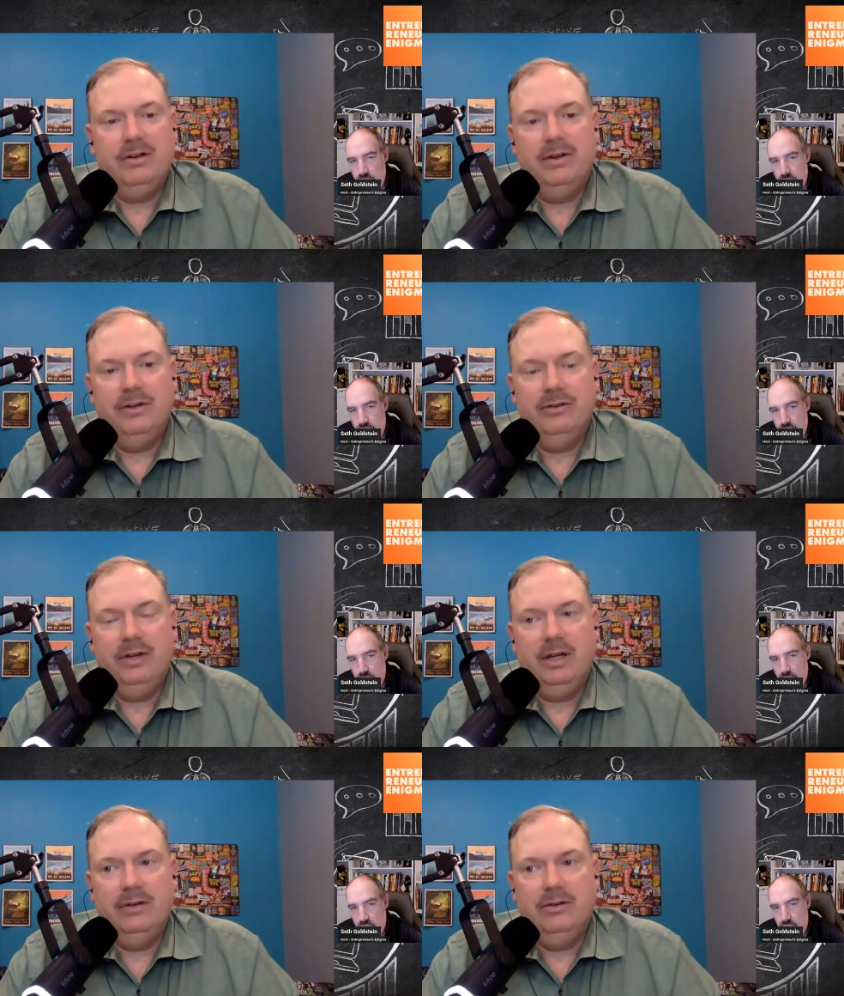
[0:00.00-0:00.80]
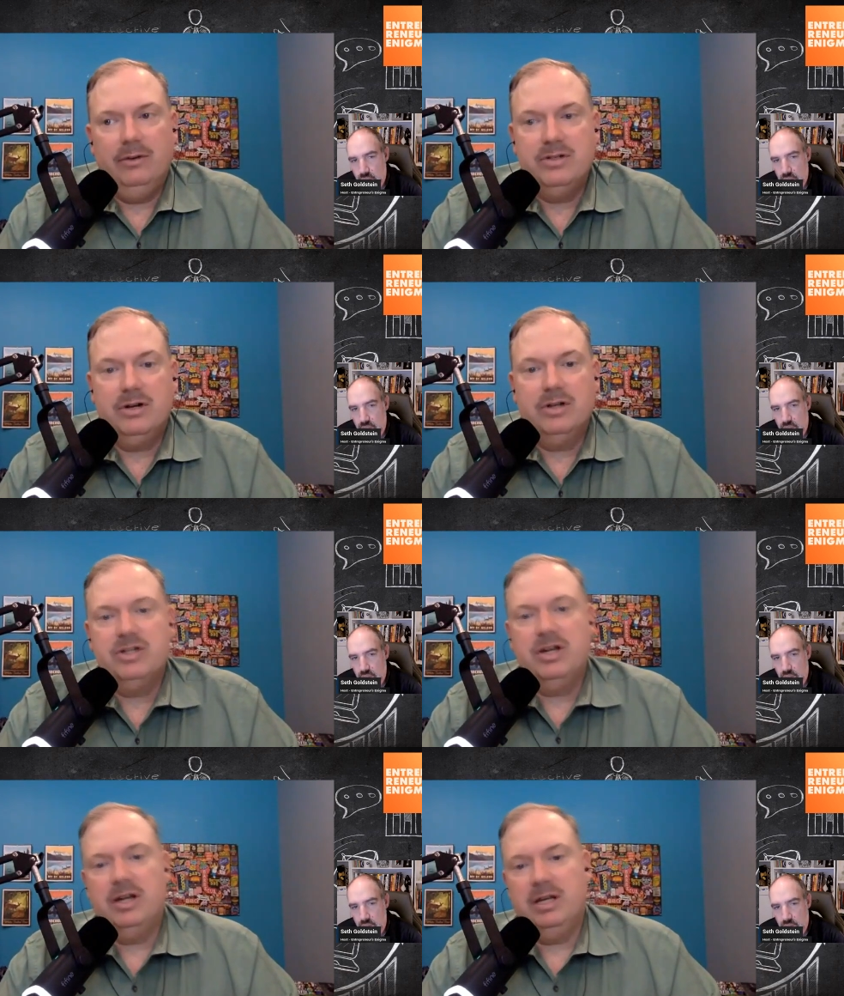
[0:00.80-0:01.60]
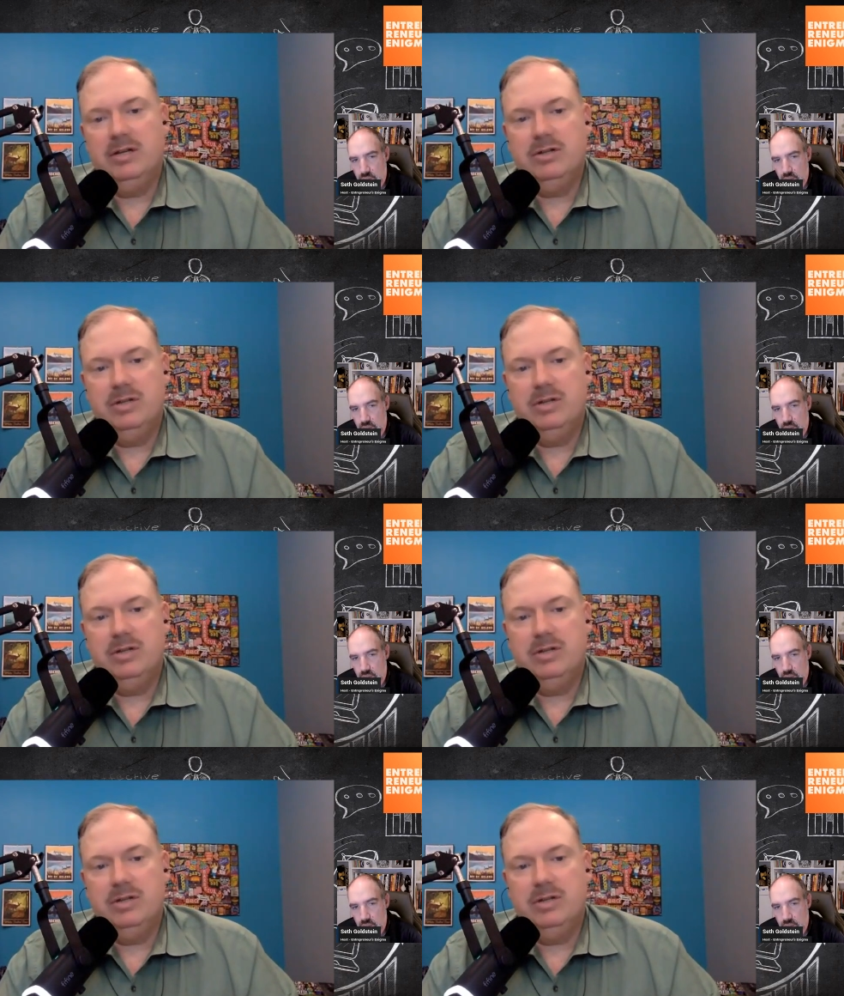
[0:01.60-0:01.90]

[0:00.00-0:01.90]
Speaker 1: to this thing? So I started studying,